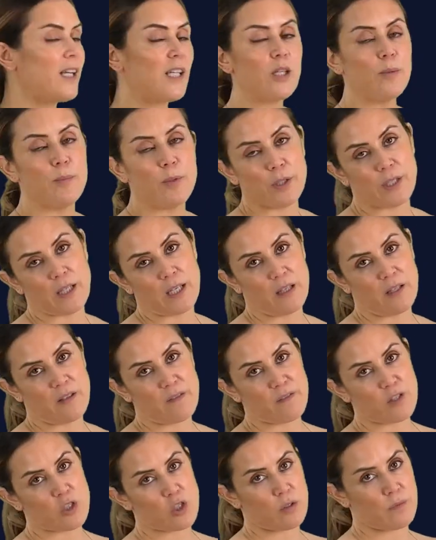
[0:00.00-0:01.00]
communicate
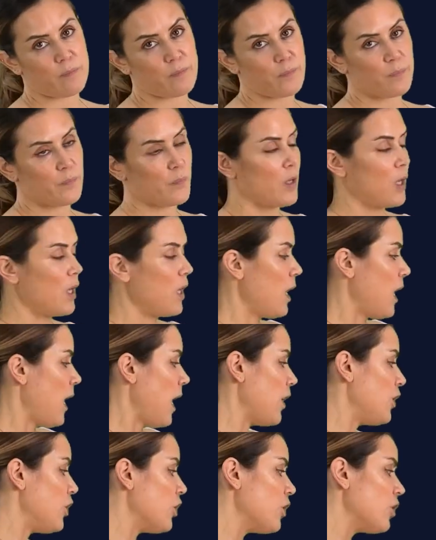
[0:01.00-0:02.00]
that vision.
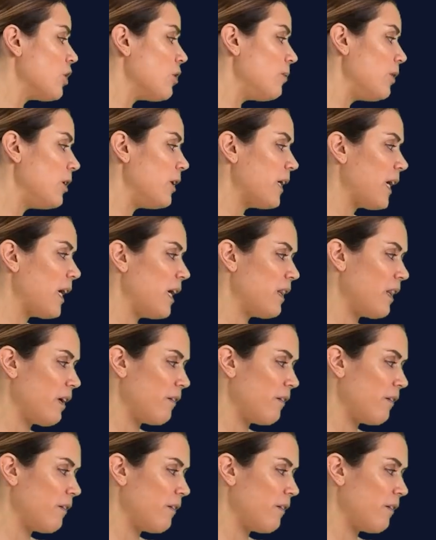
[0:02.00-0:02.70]
And you can communicate